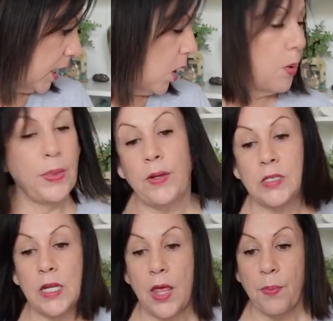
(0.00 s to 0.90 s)
Oh, and there's
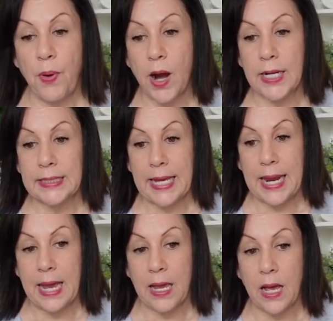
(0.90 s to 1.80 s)
another project that
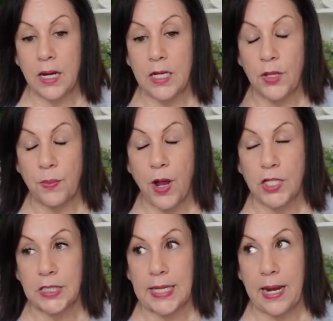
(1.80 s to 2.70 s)

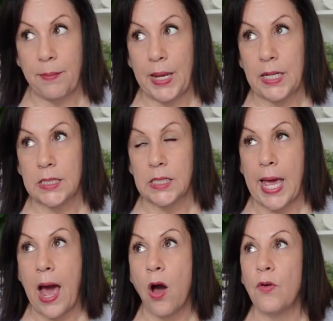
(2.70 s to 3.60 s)
I made is a
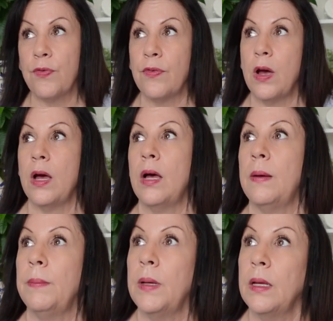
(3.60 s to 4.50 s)
cow
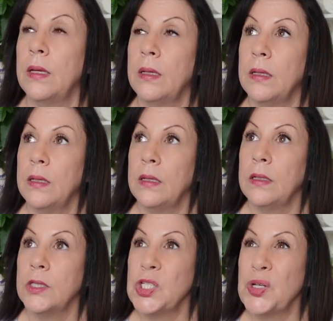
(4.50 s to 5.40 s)
from
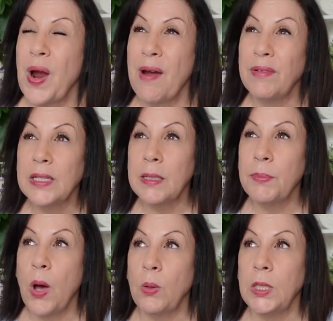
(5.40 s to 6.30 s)
Traveling
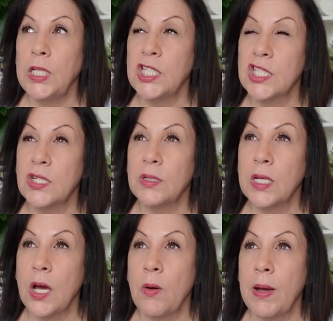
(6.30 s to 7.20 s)
Pony
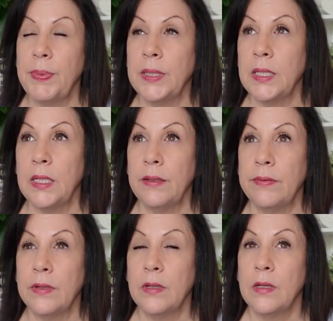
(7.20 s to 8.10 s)
Studio, I
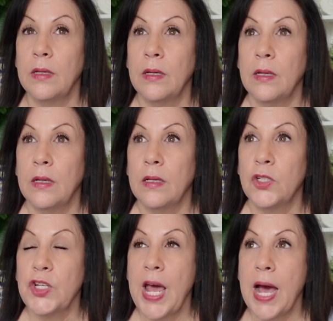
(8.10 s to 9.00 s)
believe.
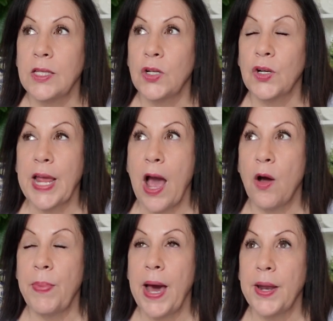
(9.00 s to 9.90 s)
She has her
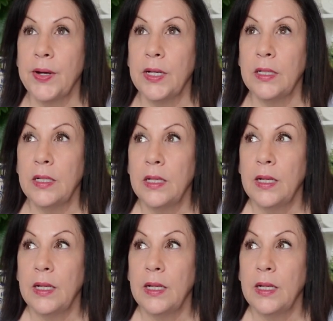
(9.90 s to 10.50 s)
cow pattern,